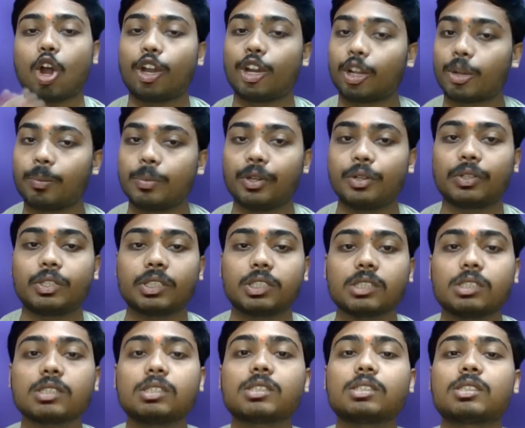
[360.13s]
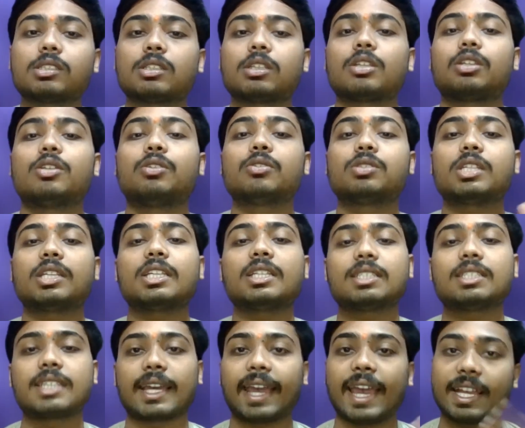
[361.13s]
contributors
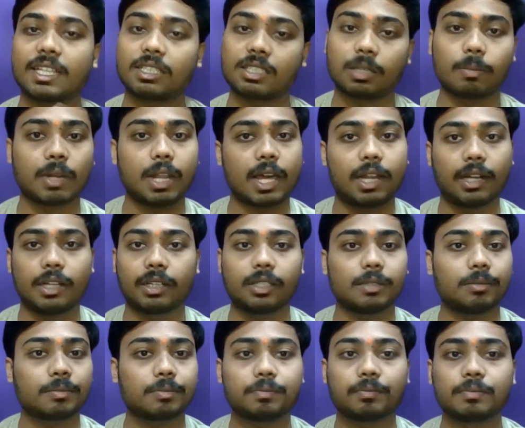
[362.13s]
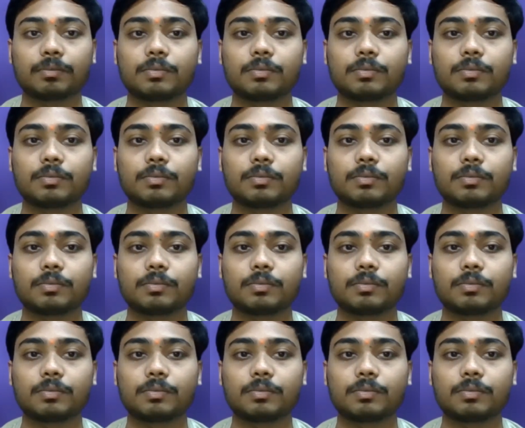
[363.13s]
using Jagged similarity.